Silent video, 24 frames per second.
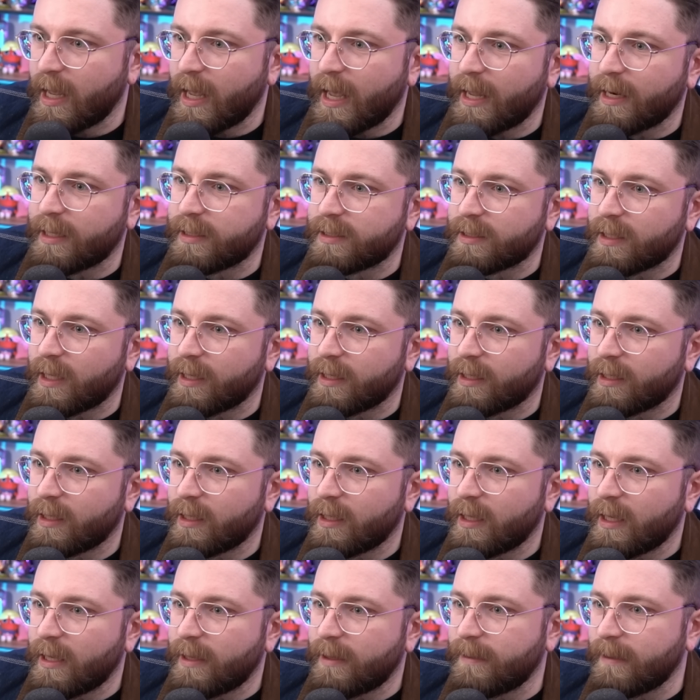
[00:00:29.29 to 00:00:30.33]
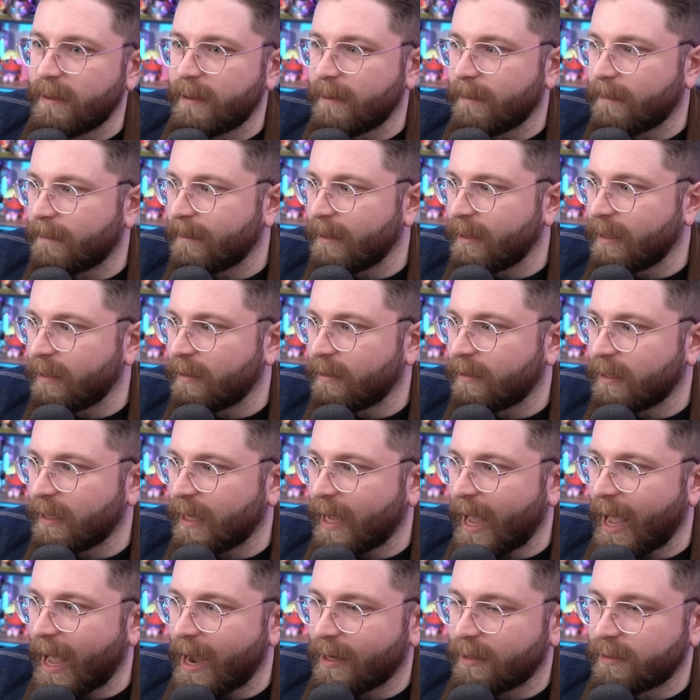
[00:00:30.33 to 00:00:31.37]
And it's like the
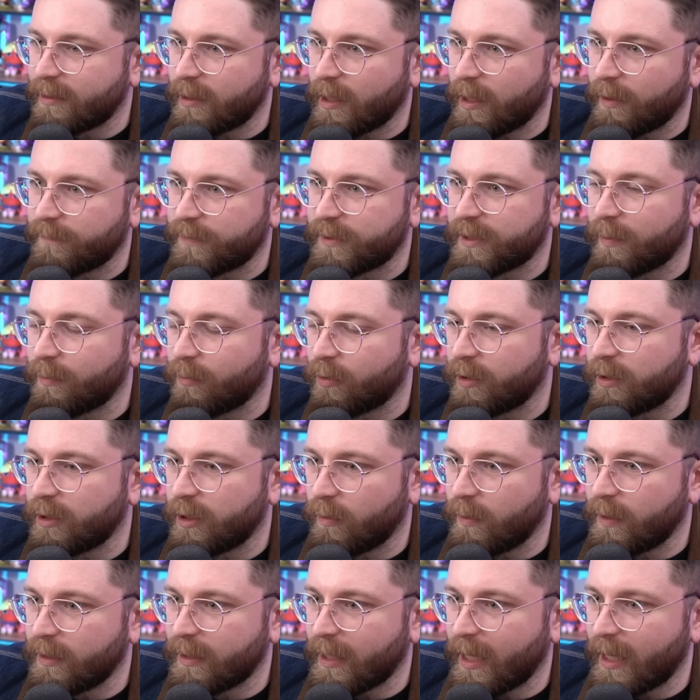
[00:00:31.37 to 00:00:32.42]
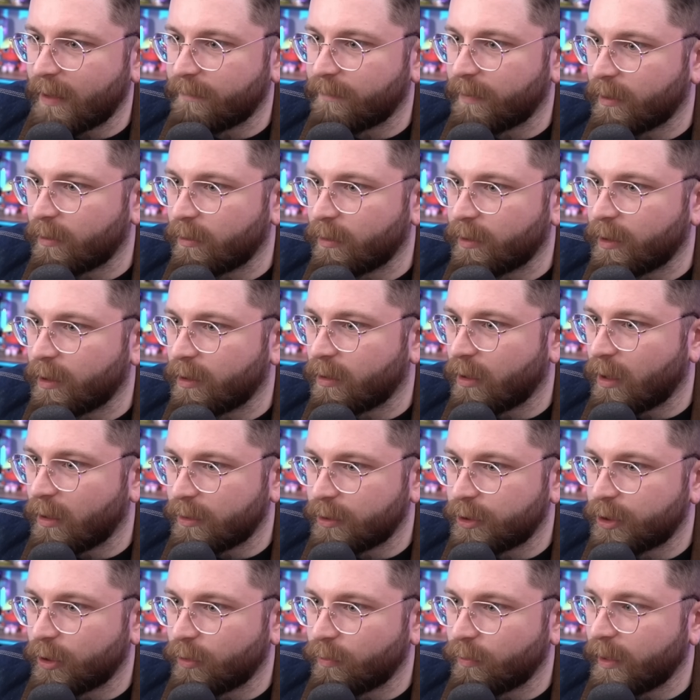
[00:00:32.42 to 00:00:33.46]
act of someone doing that, of like looking at Lolly
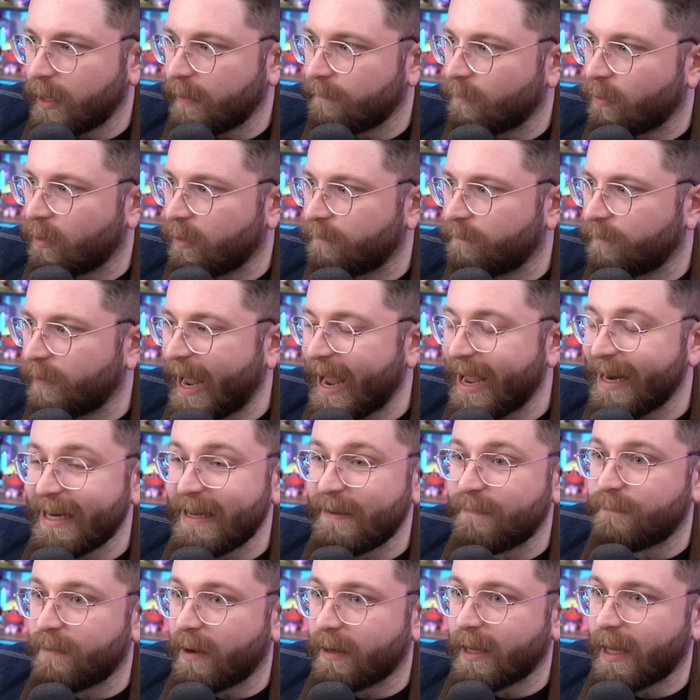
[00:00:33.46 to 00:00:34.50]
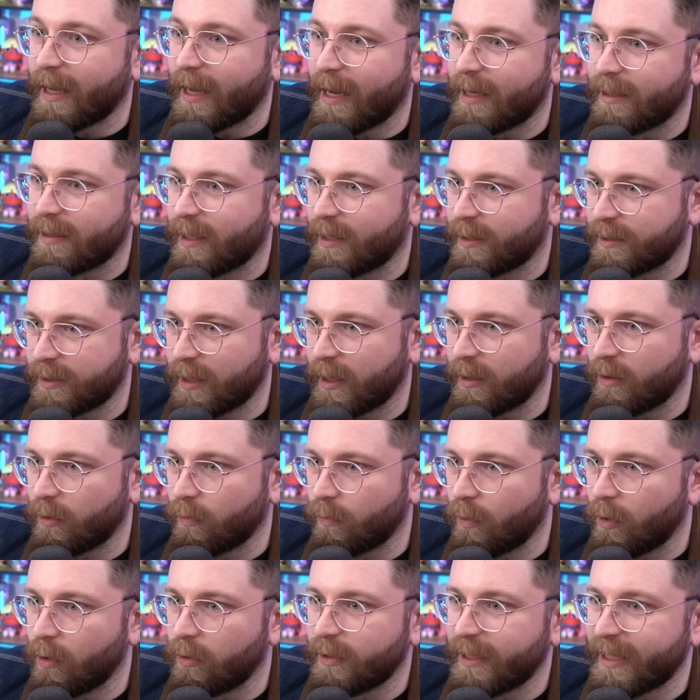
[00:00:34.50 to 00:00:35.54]
shit or whatever on any hentai site in the
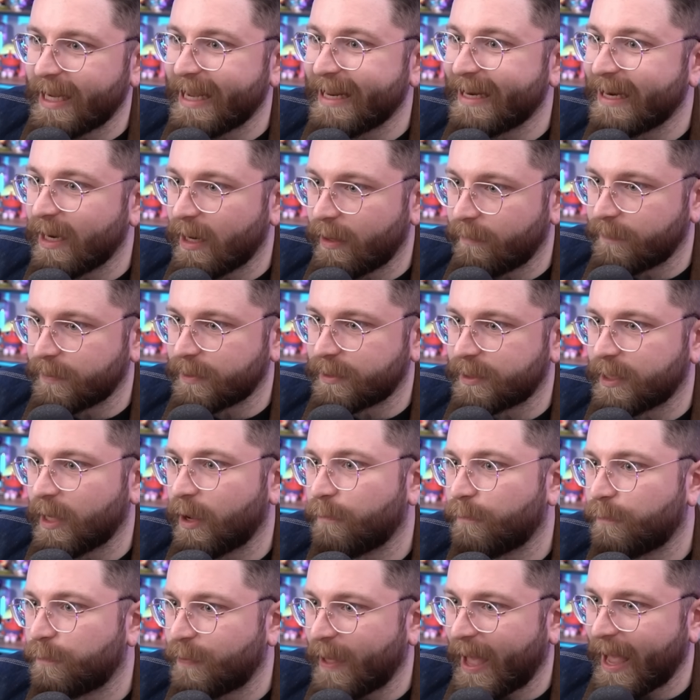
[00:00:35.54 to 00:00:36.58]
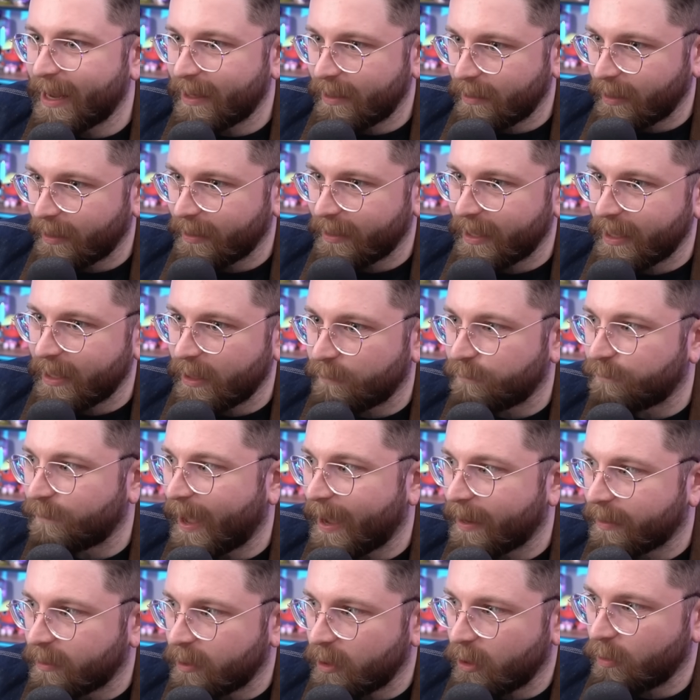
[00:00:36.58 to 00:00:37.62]
world, in and of itself, that like in a
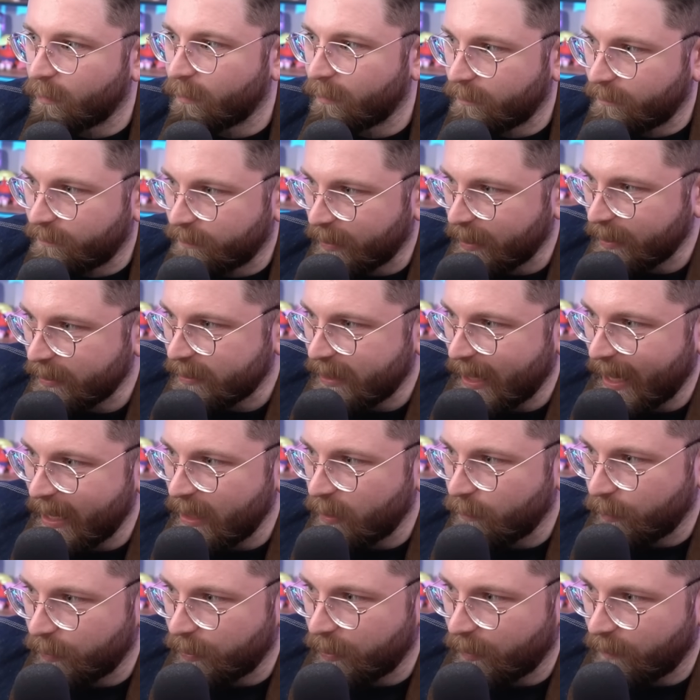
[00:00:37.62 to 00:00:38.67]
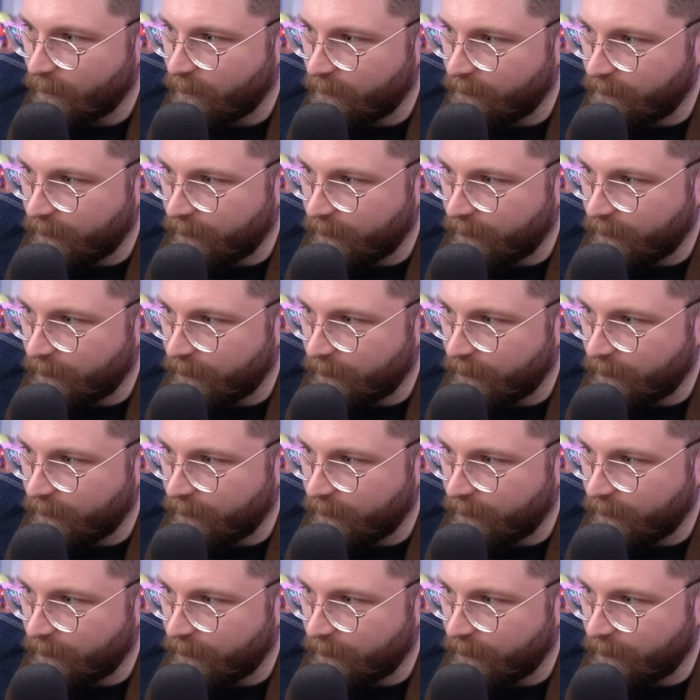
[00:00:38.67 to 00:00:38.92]
vacuum contained within a